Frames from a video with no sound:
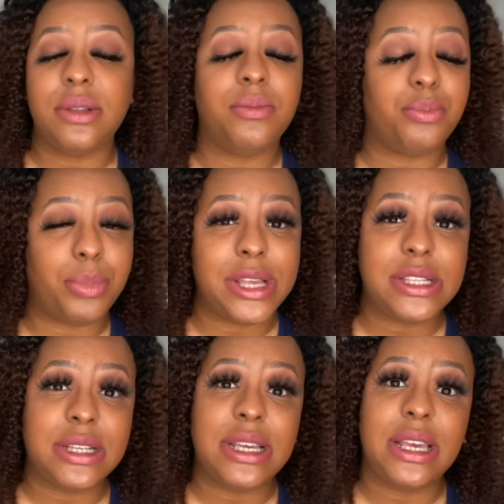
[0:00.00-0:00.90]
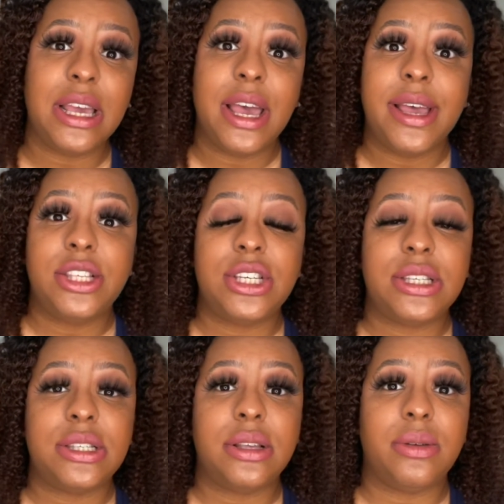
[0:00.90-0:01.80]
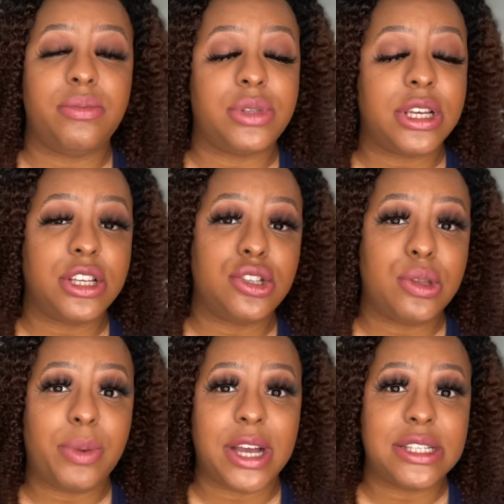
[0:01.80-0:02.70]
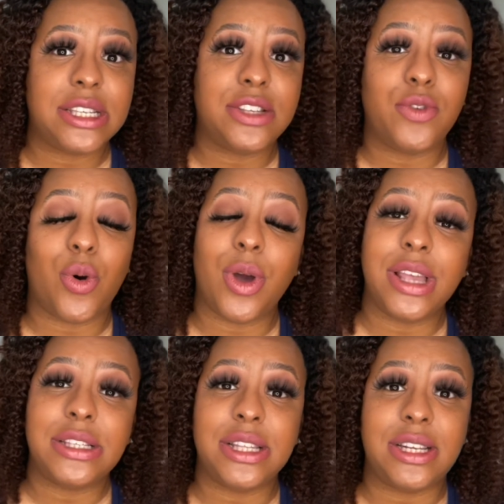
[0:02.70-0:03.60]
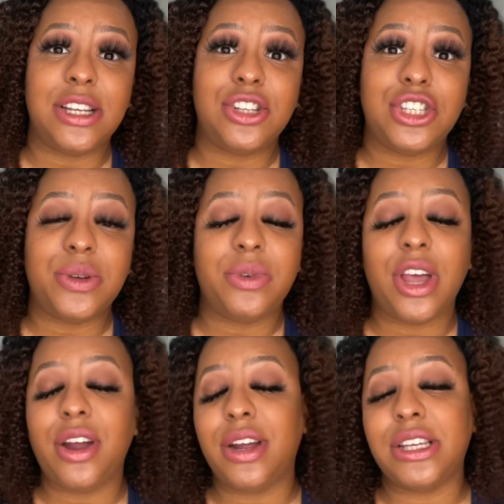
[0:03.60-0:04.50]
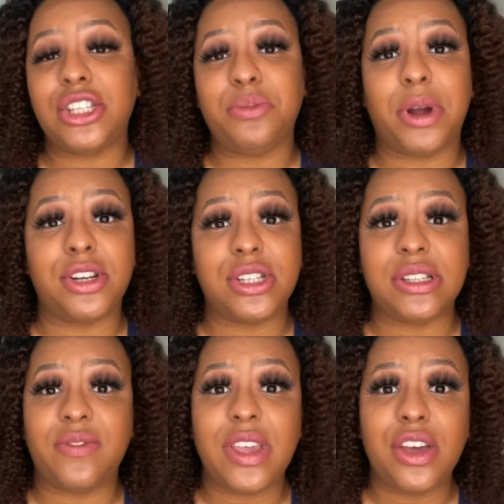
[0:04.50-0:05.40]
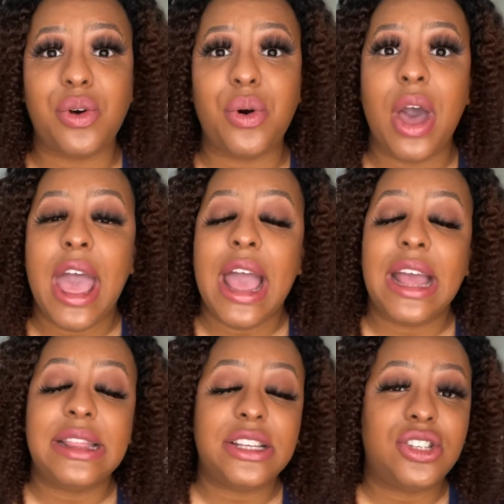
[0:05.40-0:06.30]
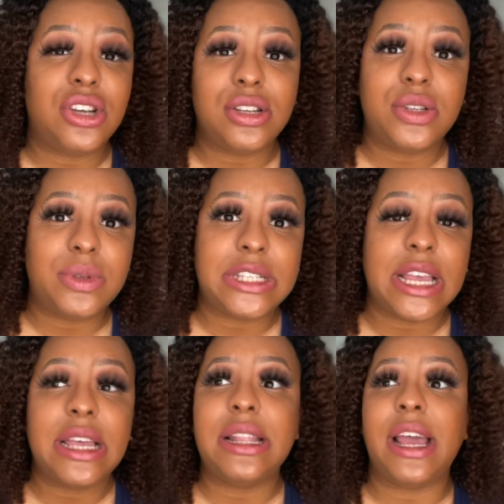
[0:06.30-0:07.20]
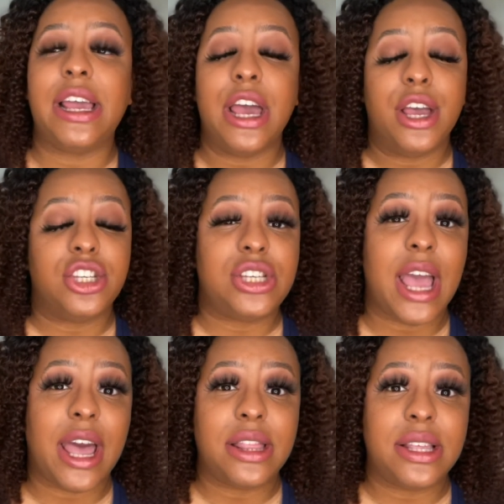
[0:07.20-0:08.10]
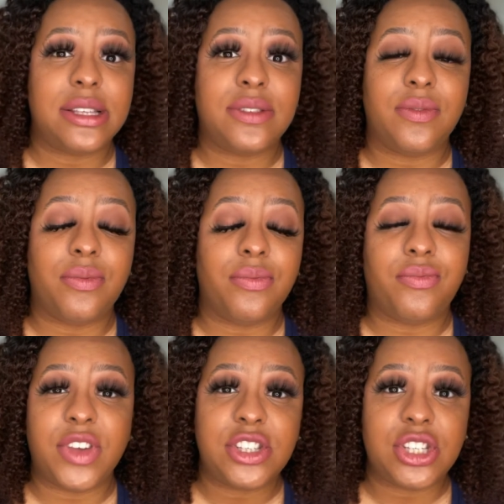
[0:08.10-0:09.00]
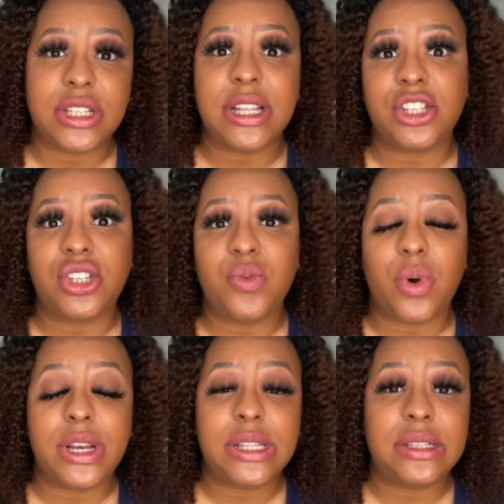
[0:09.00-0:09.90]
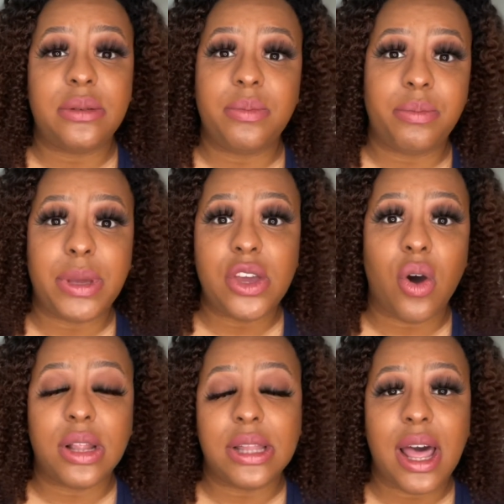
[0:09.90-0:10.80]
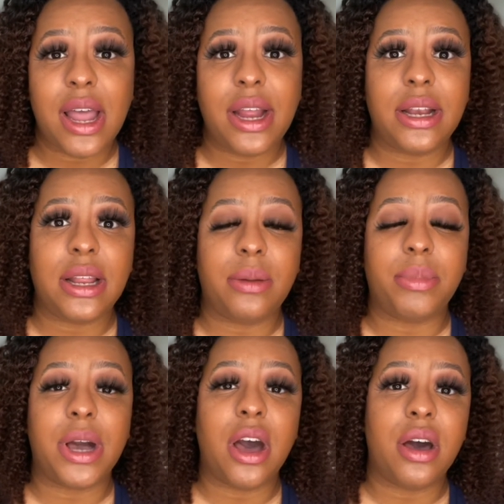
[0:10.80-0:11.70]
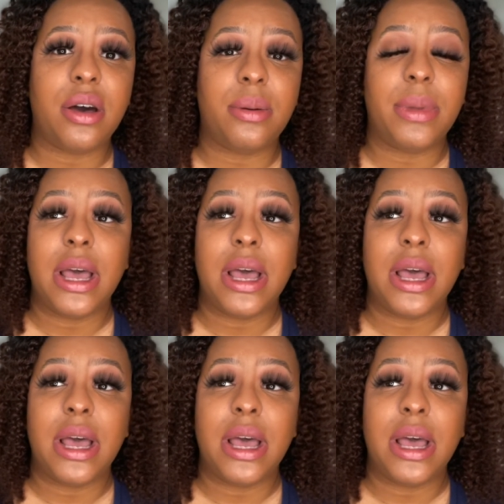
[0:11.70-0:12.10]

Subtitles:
basically just took us through the process of going to the dealership with her, and she purchased the vehicle. And then she also was saying like she had this vision that she wanted to be online and become